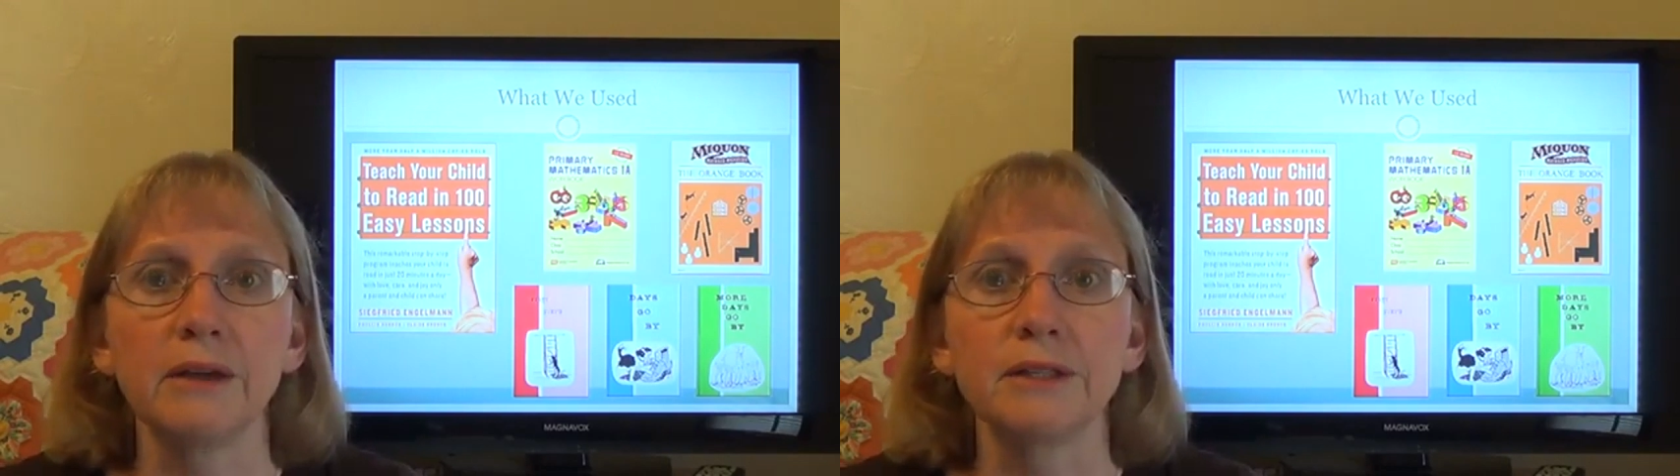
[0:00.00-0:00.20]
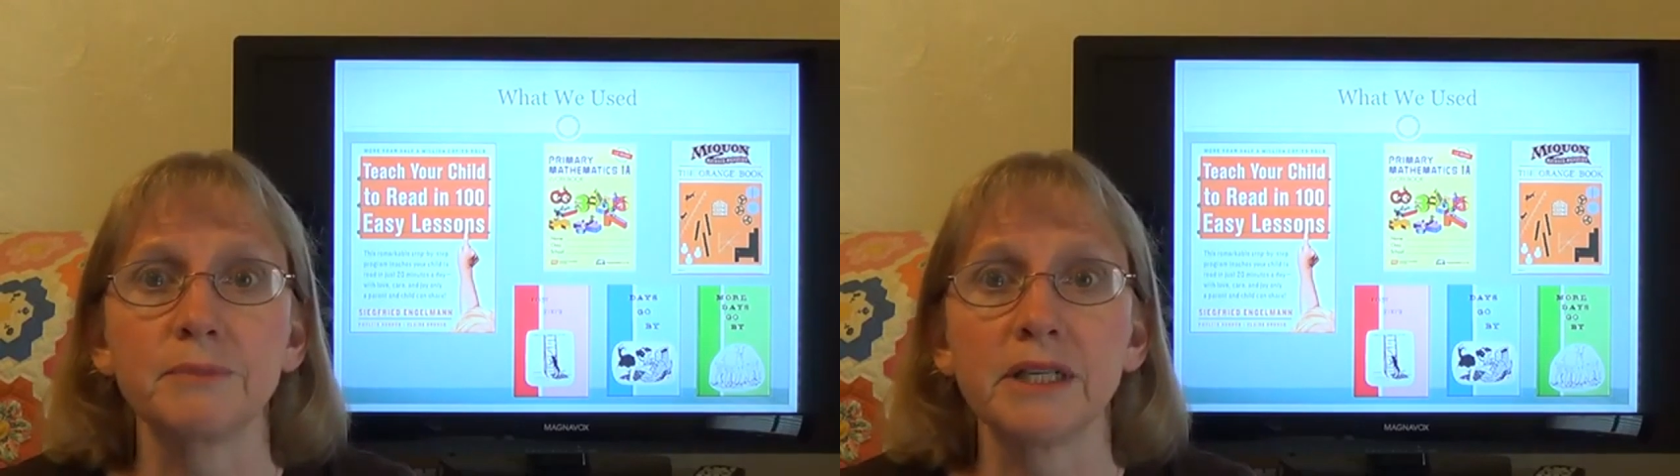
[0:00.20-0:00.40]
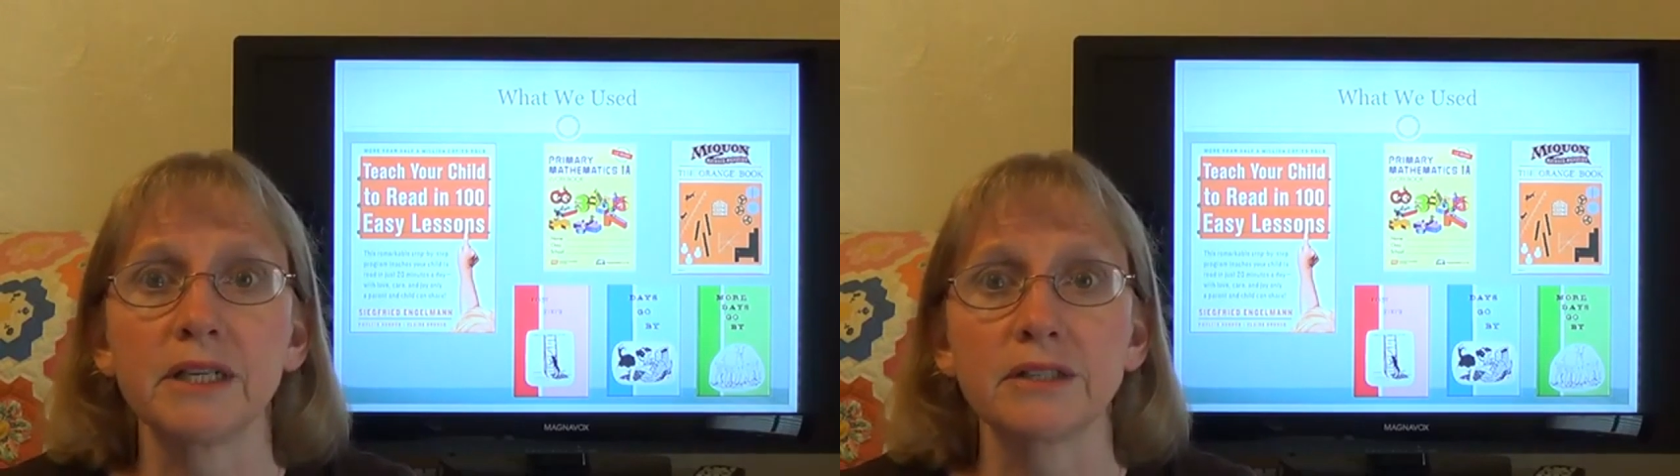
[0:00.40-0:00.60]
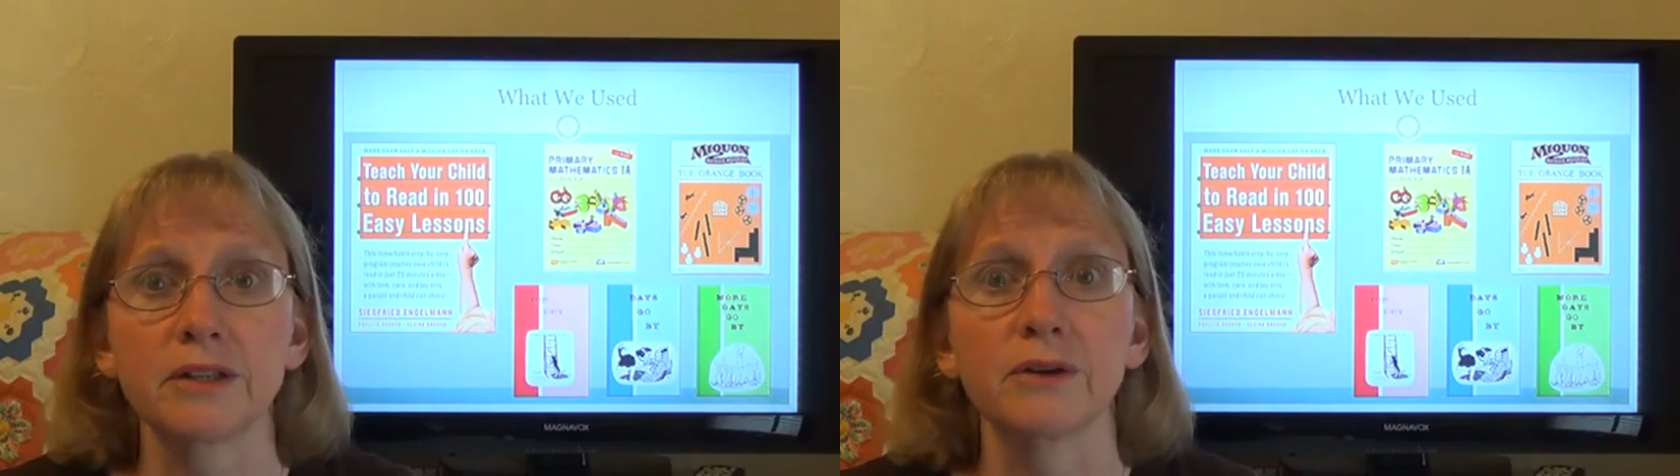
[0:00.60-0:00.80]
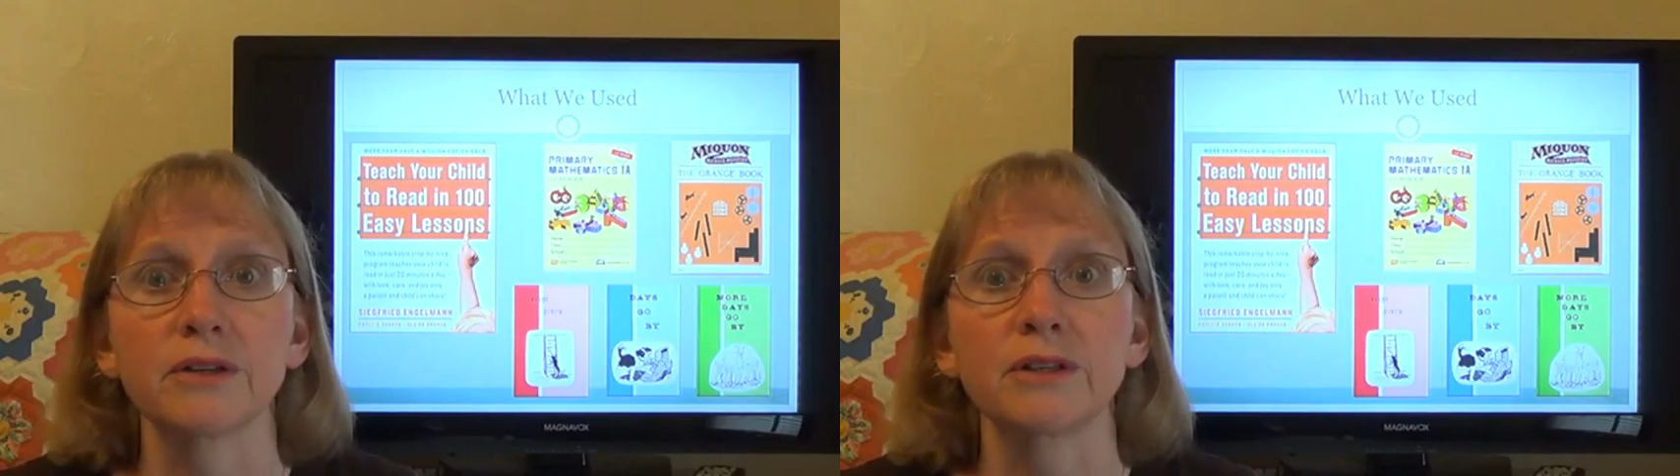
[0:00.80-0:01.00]
is because
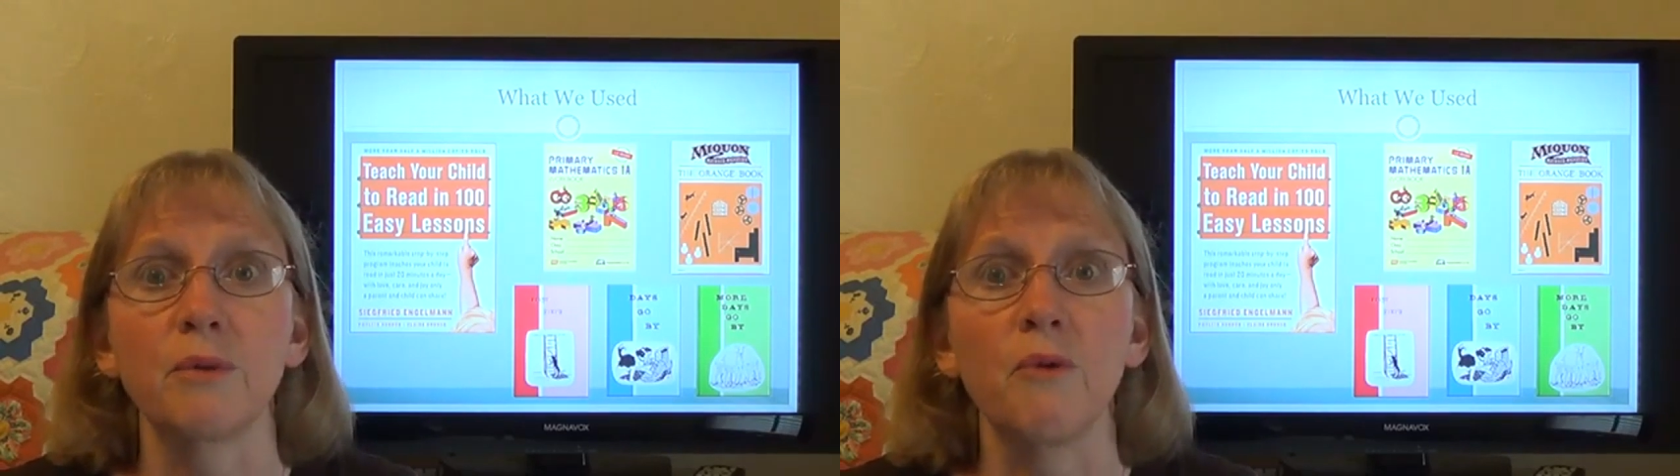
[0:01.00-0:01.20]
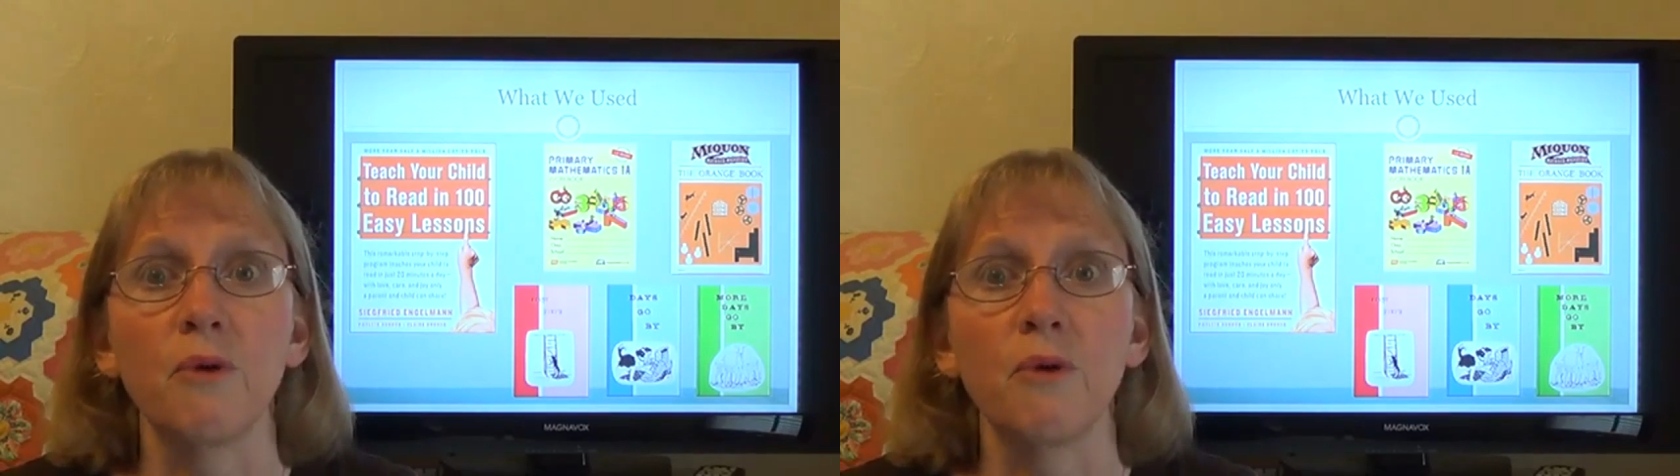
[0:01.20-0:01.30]
there are some